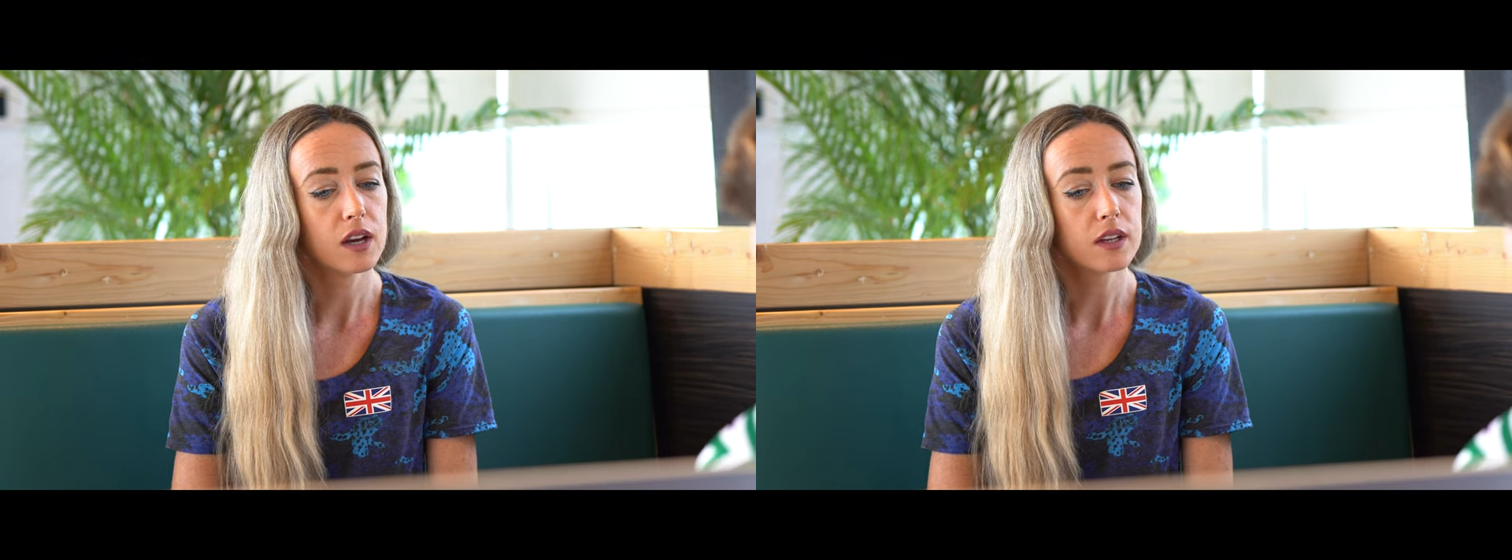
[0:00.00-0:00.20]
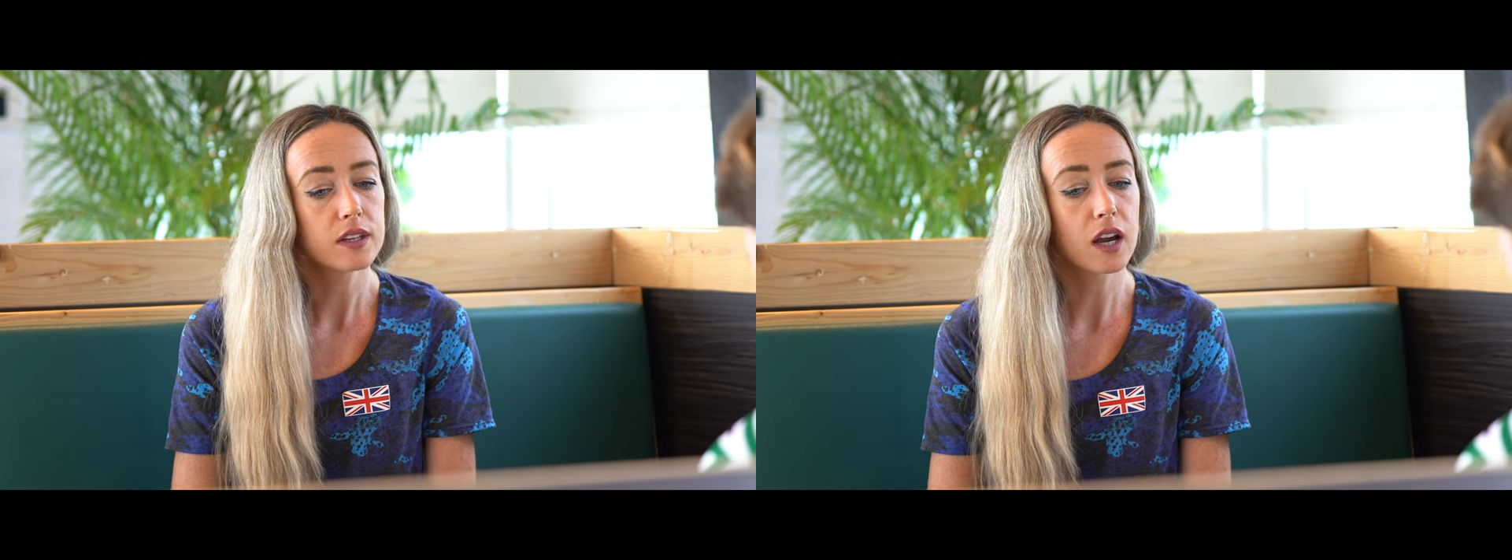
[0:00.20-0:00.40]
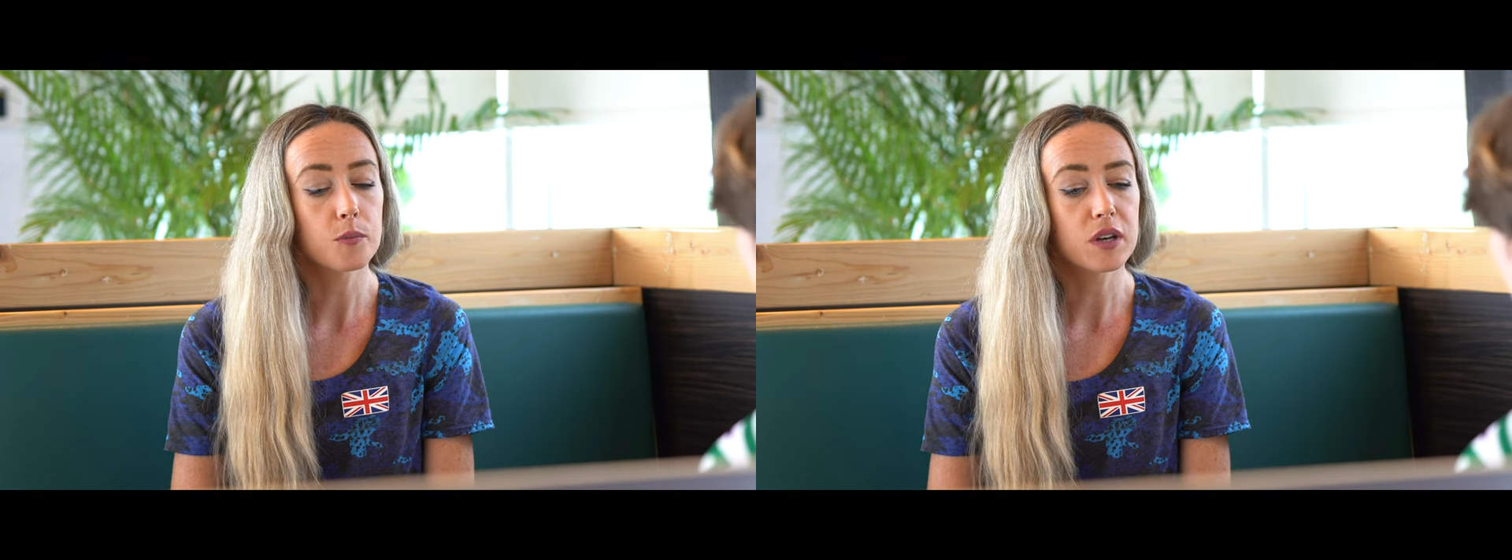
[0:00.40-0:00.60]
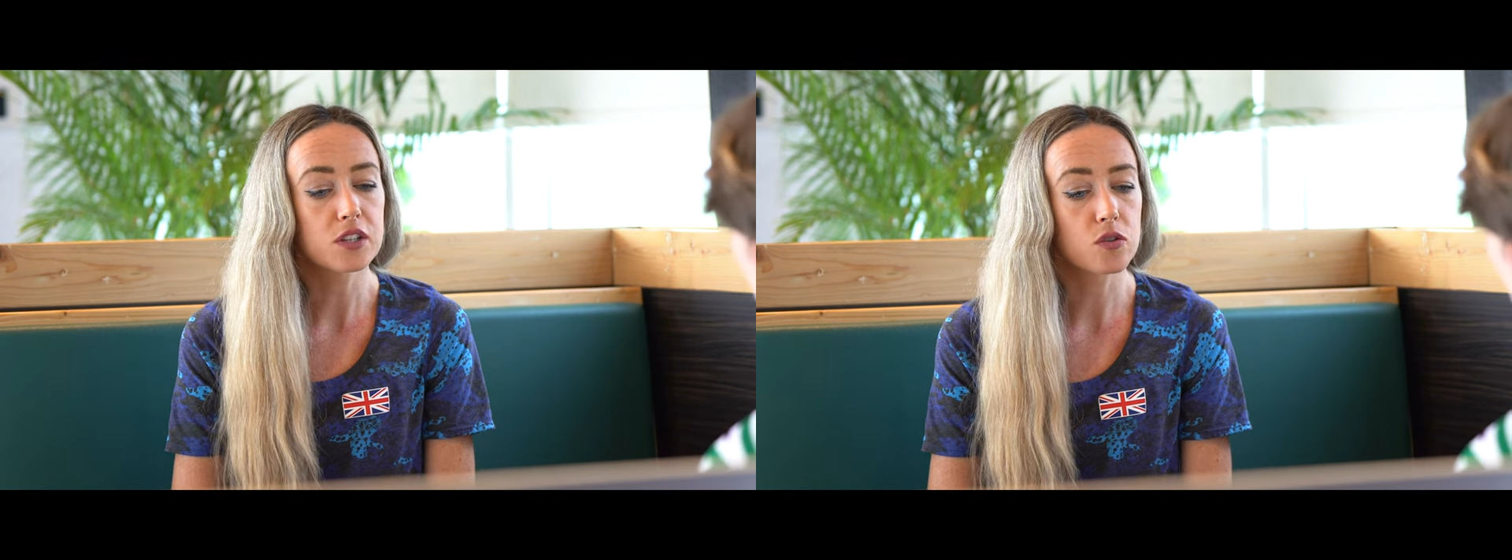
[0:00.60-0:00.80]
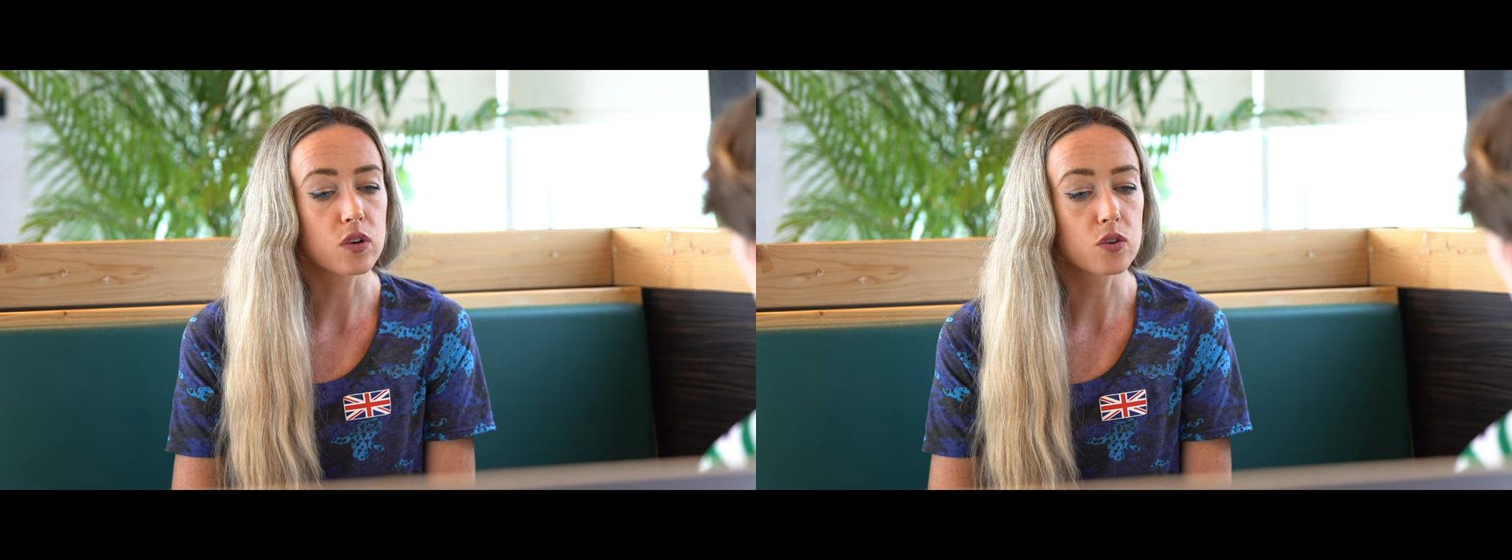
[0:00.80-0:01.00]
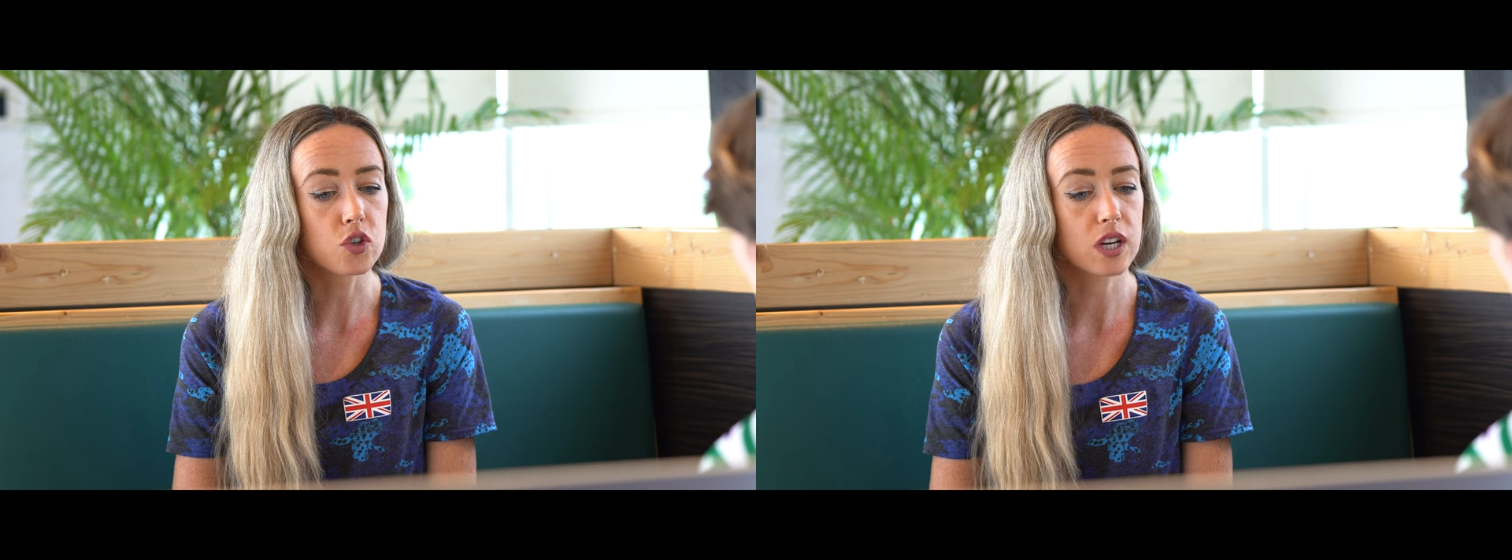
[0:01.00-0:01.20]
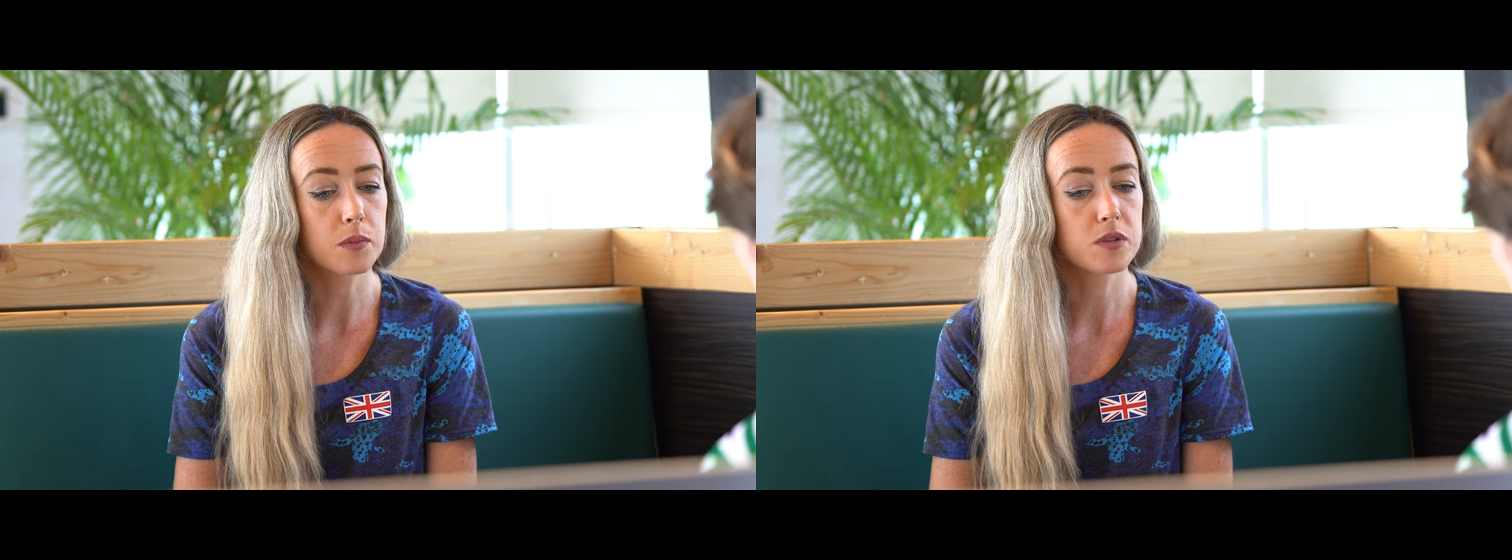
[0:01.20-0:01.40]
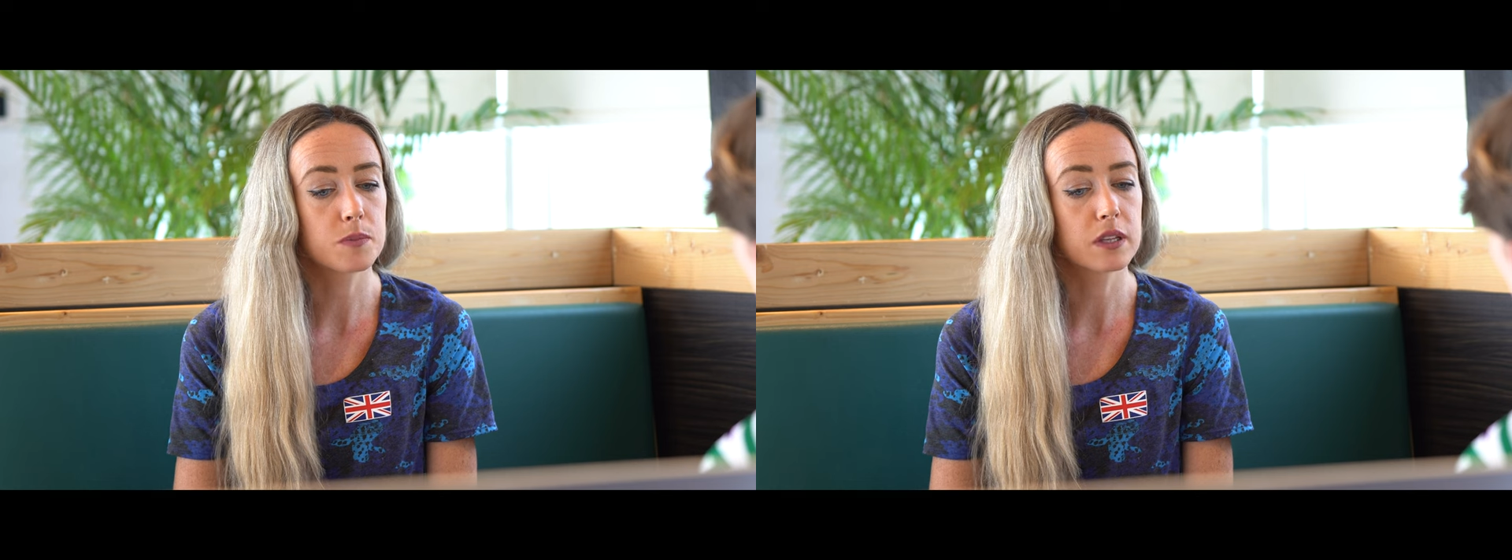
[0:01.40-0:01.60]
Yeah, I mean, it's a real
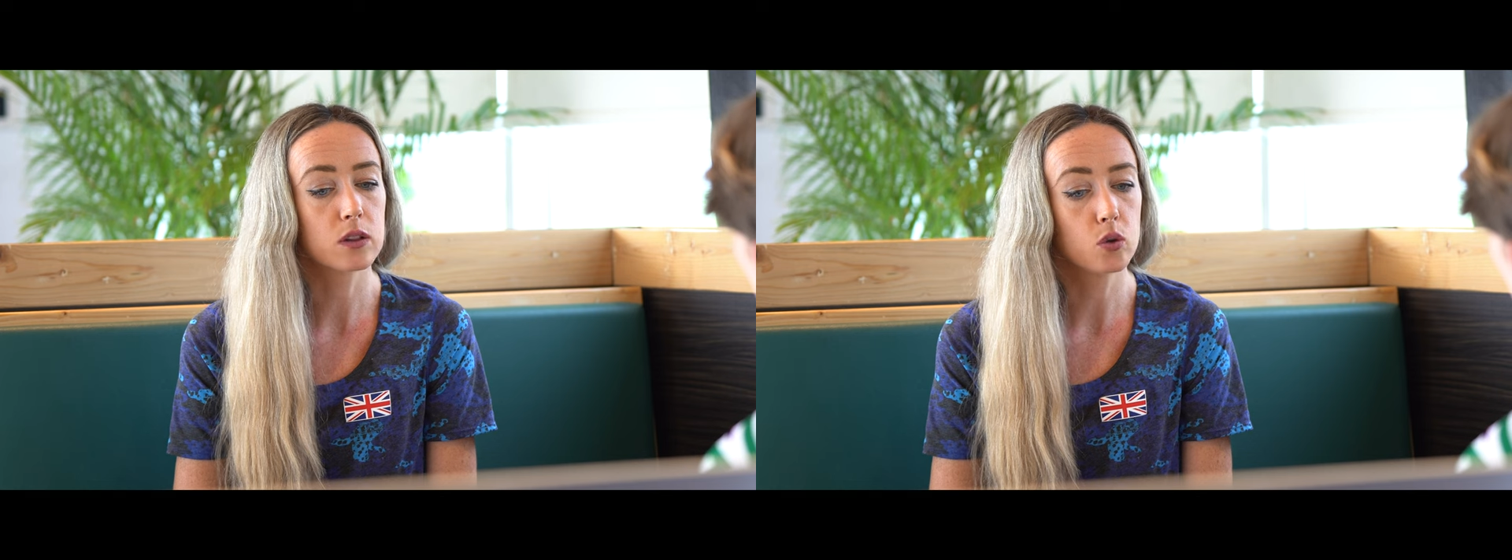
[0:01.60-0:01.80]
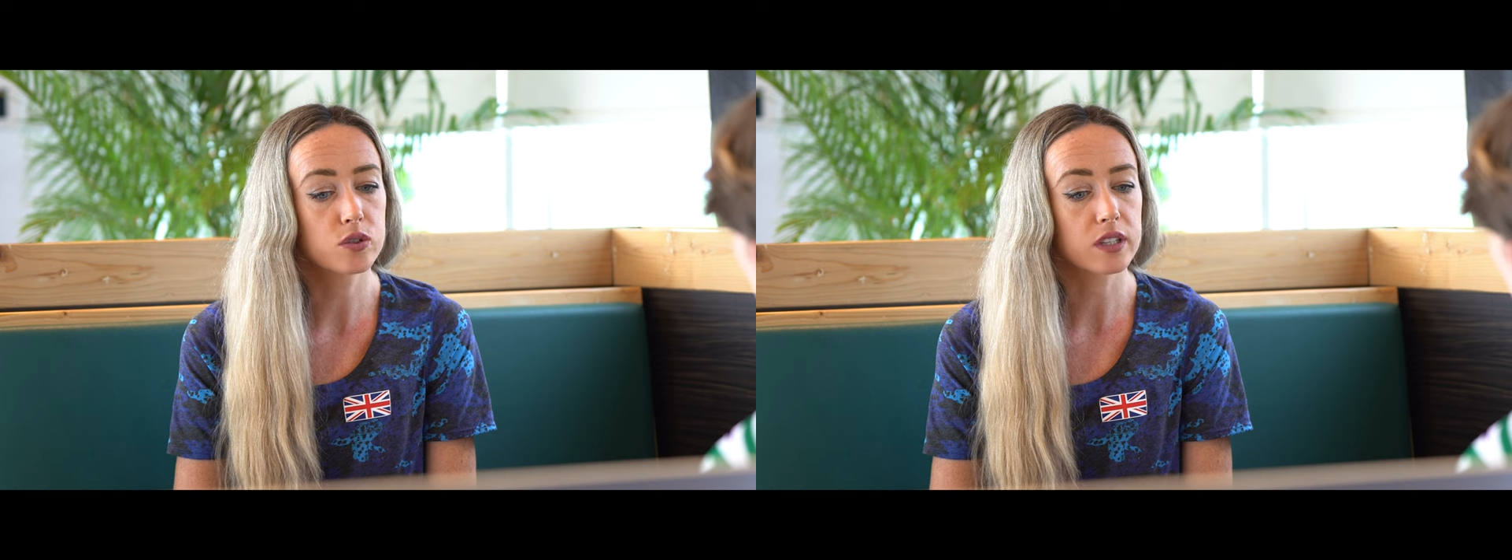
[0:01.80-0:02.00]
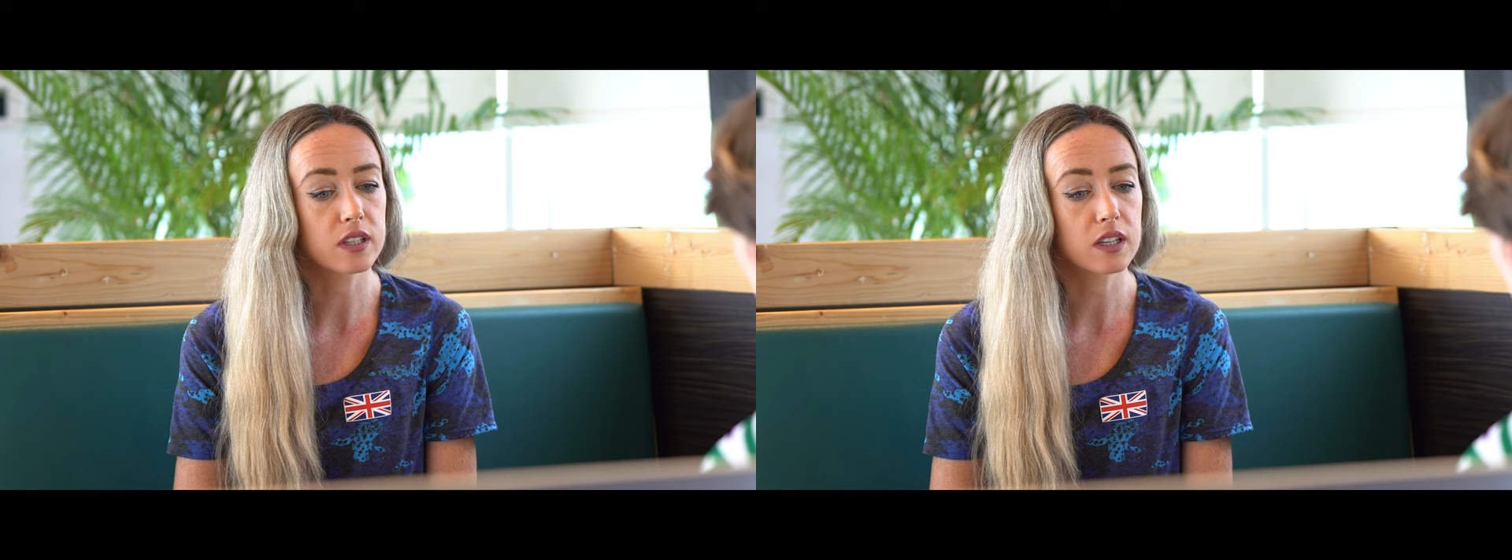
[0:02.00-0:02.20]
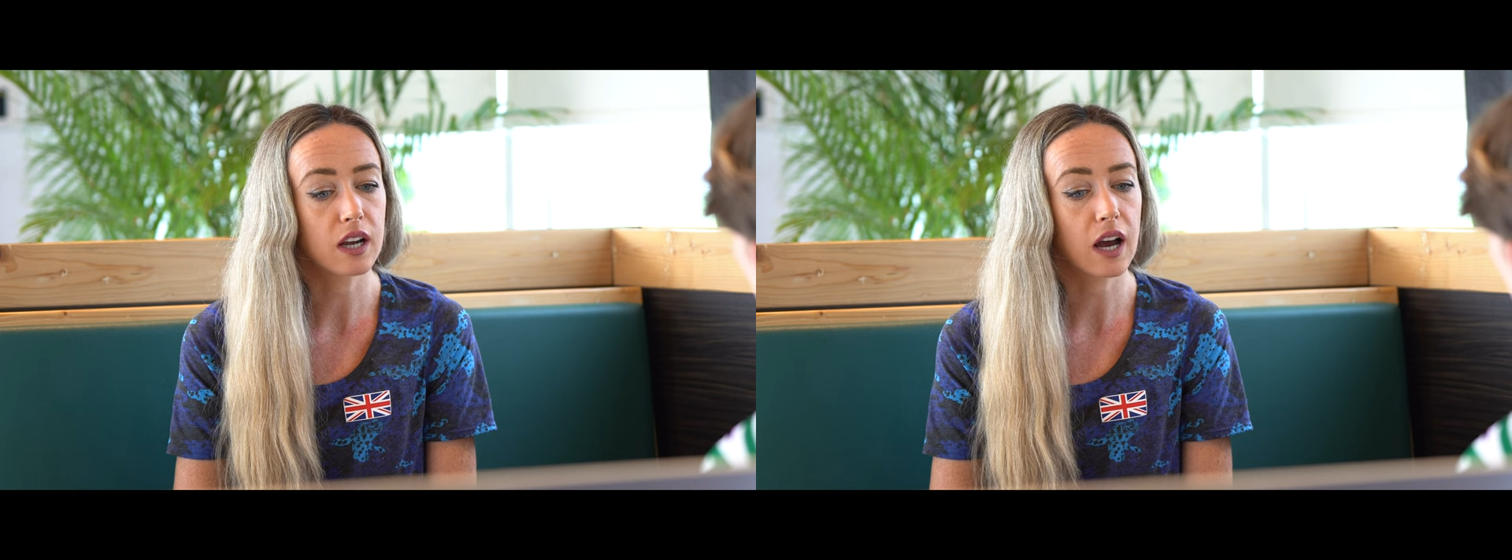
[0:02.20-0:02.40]
shame to be losing